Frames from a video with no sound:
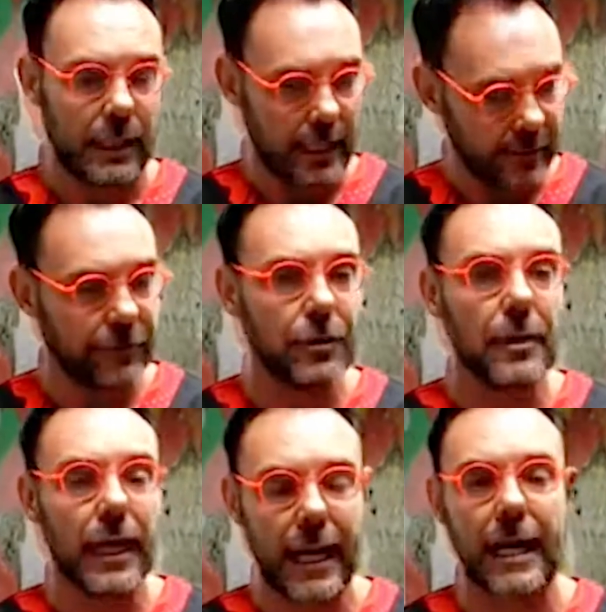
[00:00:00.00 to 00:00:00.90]
If you
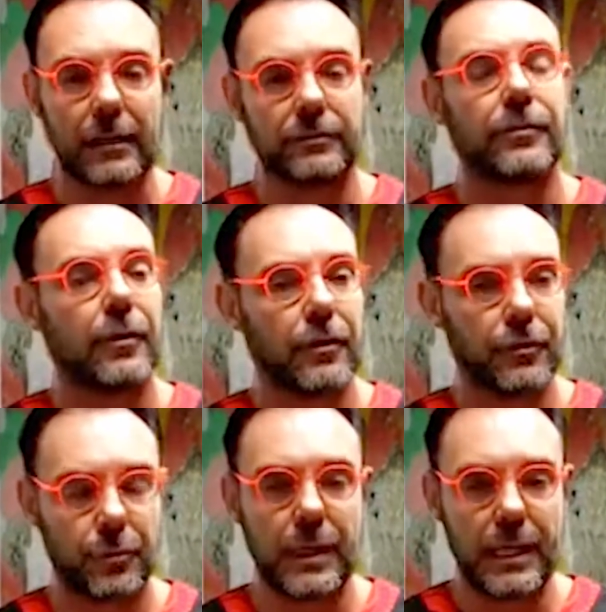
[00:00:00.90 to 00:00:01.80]
have
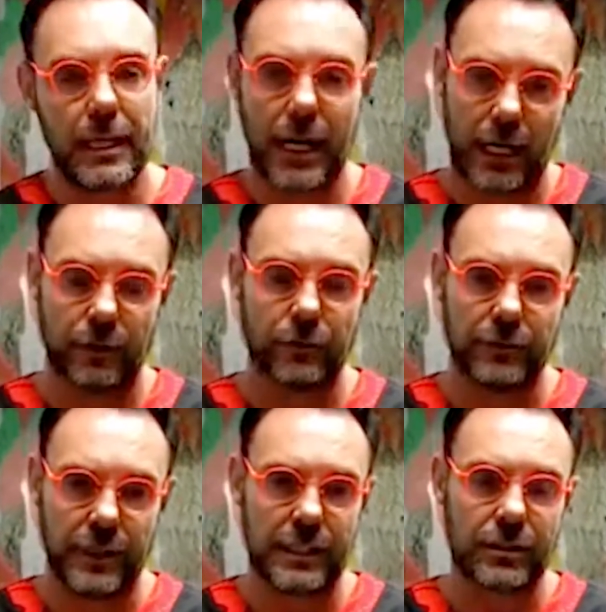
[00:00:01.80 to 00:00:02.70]
3 out of
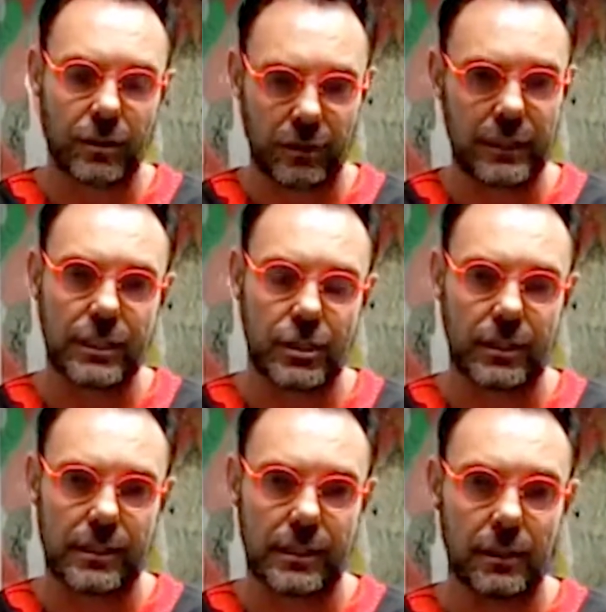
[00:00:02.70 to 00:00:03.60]
these
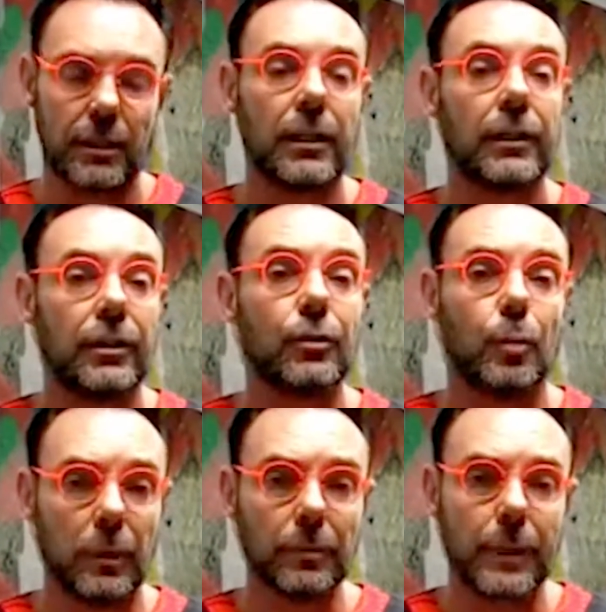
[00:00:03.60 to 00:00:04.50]
conditions, you
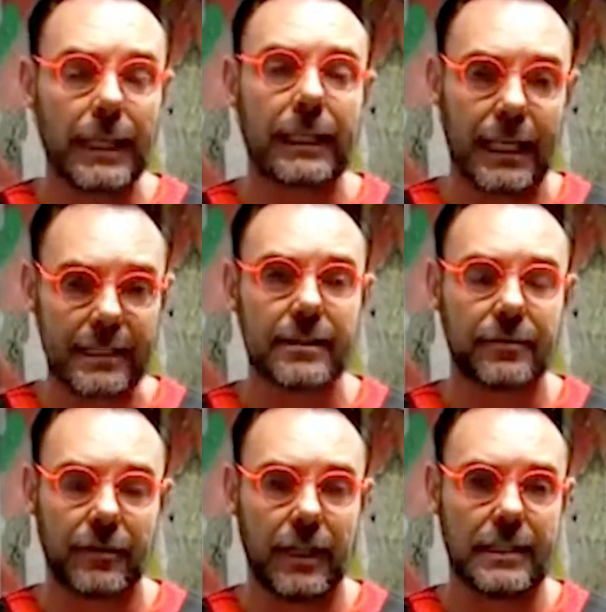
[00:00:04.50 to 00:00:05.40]
will be
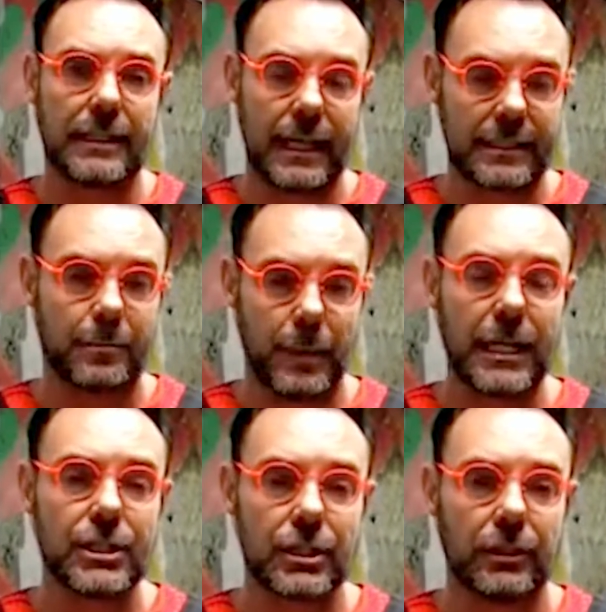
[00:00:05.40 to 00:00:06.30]
classified as a
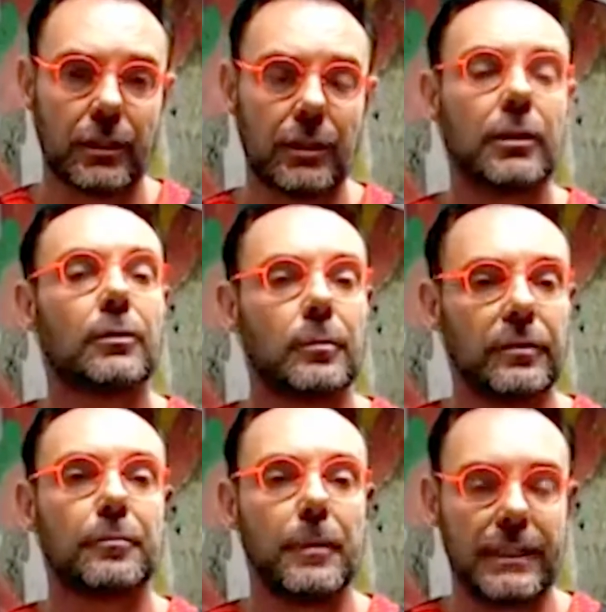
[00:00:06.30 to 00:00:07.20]
patient with
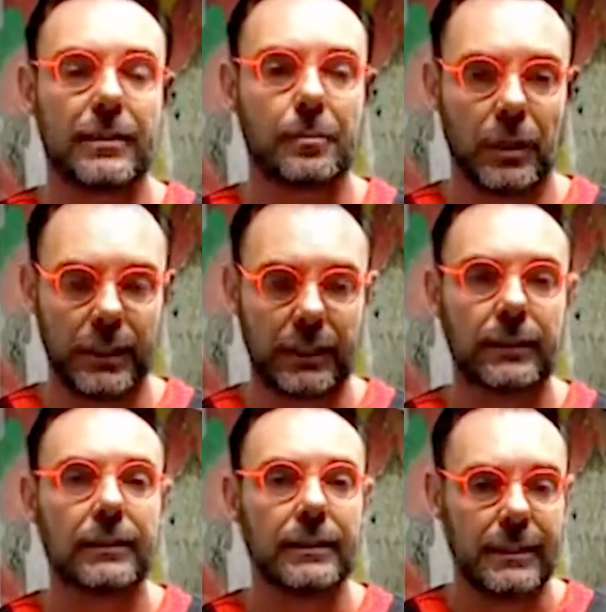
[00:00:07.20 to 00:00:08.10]
metabolic
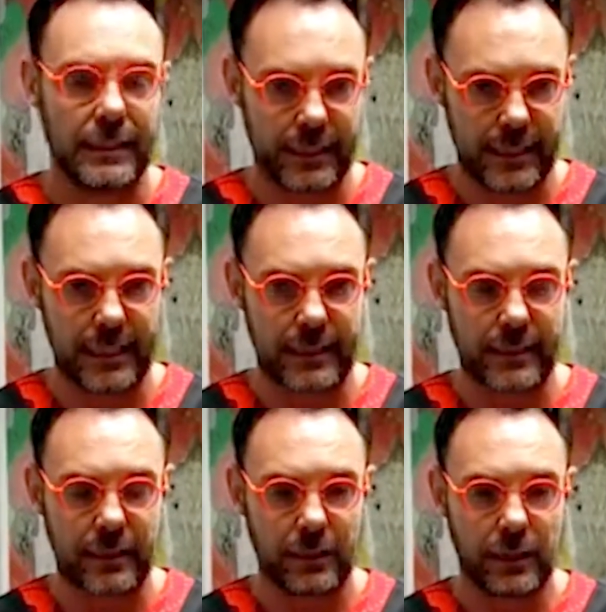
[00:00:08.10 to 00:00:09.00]
disease,
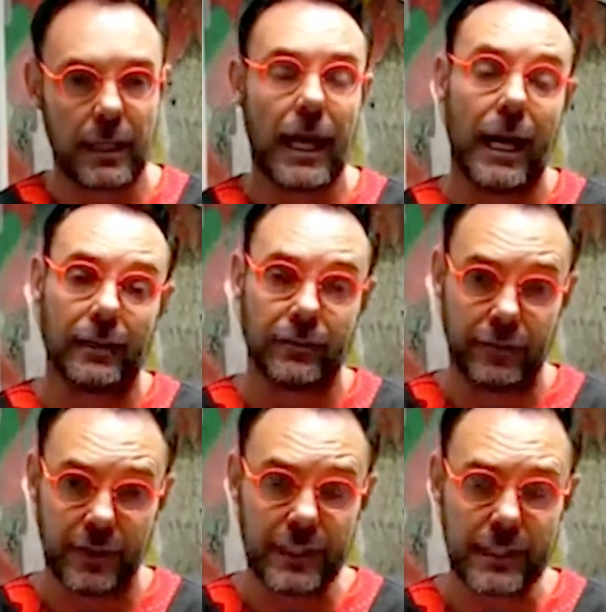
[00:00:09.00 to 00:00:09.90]
and
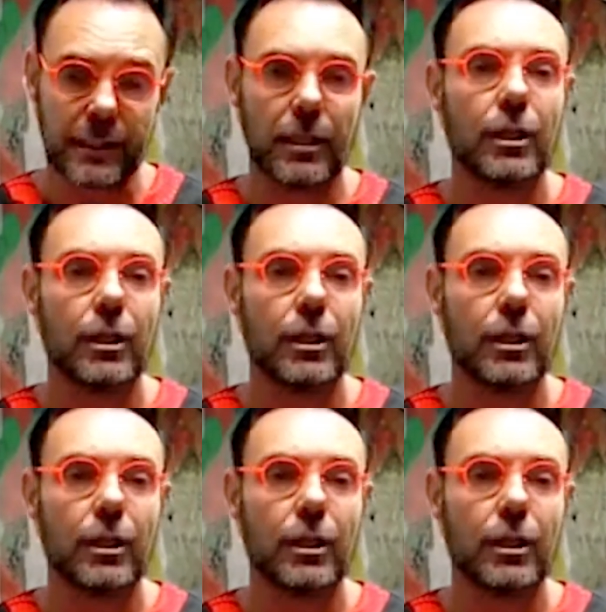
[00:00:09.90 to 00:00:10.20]
this